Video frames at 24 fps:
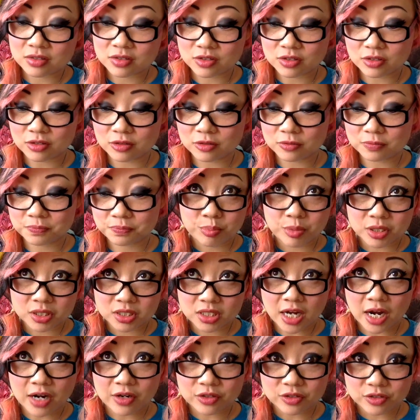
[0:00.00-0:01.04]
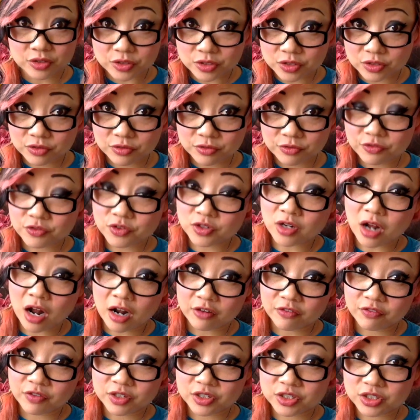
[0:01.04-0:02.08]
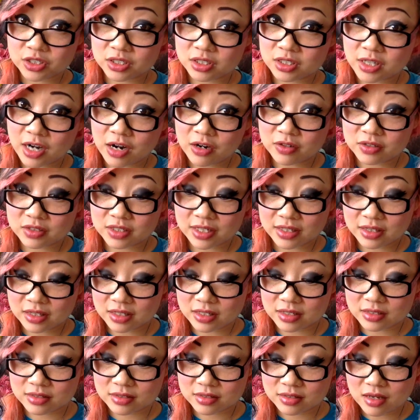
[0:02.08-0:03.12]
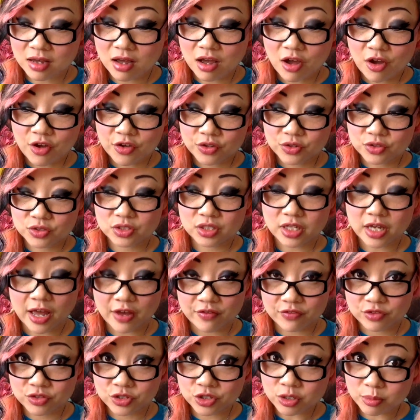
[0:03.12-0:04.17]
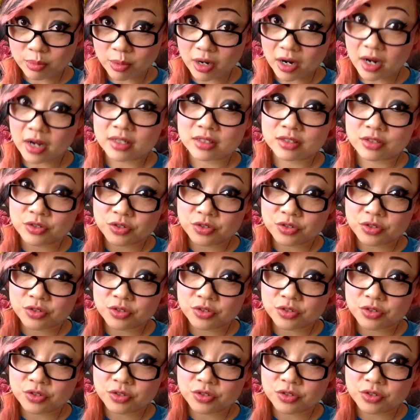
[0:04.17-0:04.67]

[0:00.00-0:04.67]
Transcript: So, book titles for nonfiction titles like this usually I have two parts.